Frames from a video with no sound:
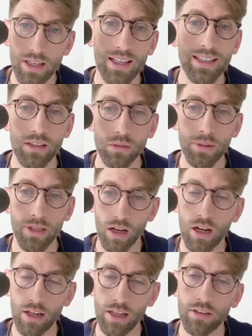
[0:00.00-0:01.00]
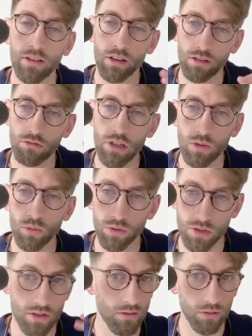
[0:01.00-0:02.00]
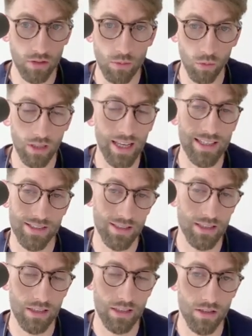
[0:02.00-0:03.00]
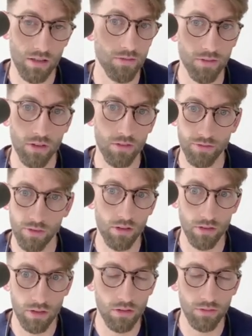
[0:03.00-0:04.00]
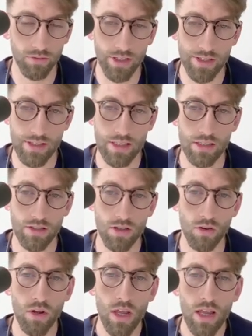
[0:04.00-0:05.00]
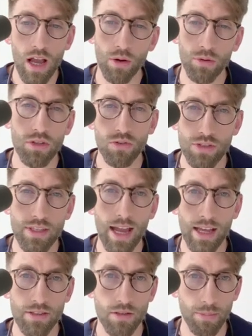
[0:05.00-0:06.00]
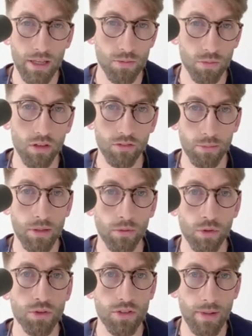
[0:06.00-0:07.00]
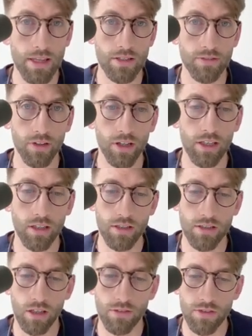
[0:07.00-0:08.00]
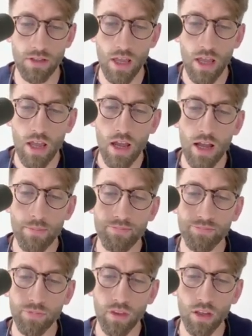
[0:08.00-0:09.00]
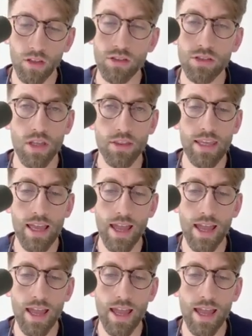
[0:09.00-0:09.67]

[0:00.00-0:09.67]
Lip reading: a little bit higher than 3/4 of what they were last year. So, but for the universities, so I would use that as a benchmark for people who specify cutoffs, because the